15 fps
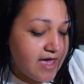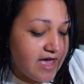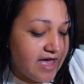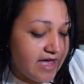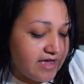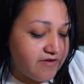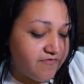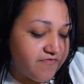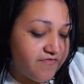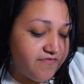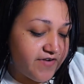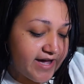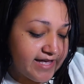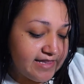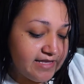And
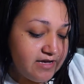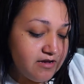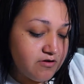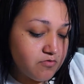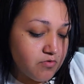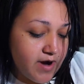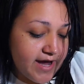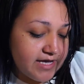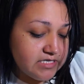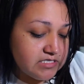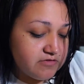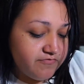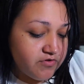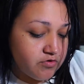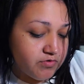violet
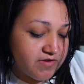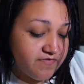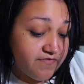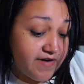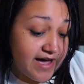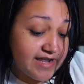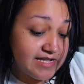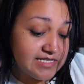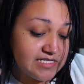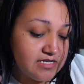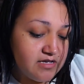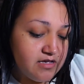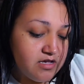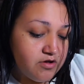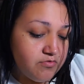rice for
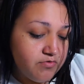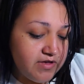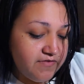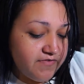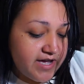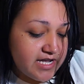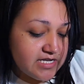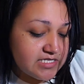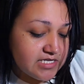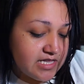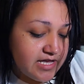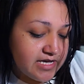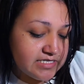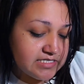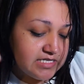
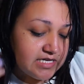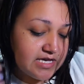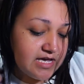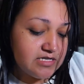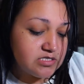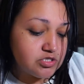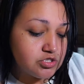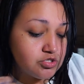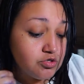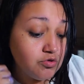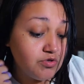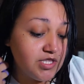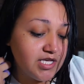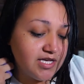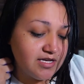revitalizing and
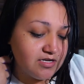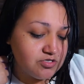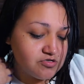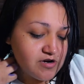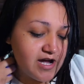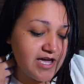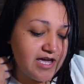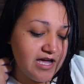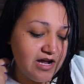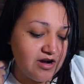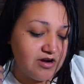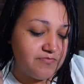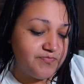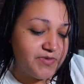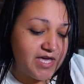soothing dry
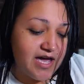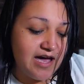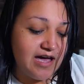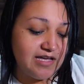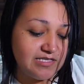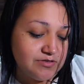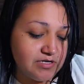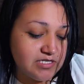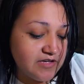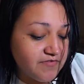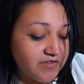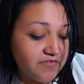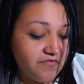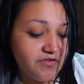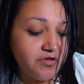hair. Yeah, so I
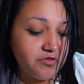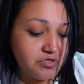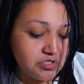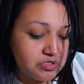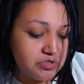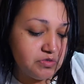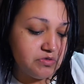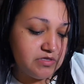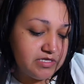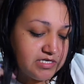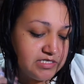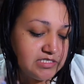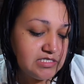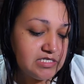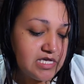definitely feel the
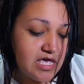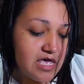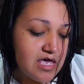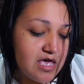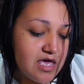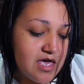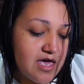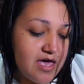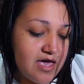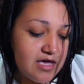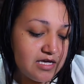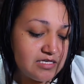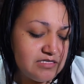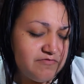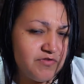soothness
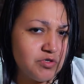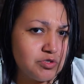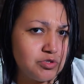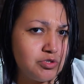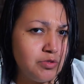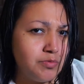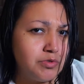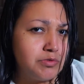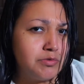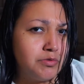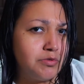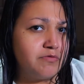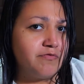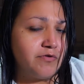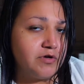because it feels super
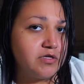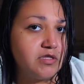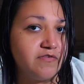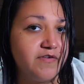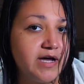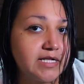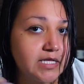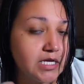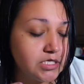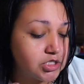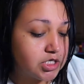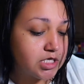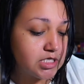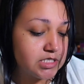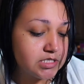smooth for the fact that I
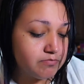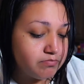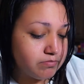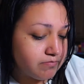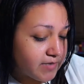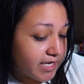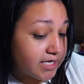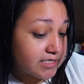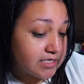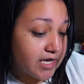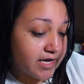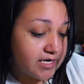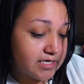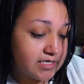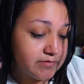just like
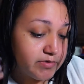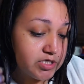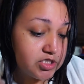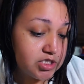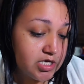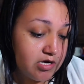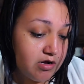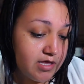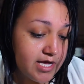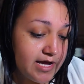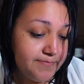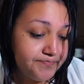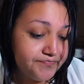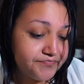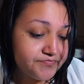dyed it, bleached it, all that.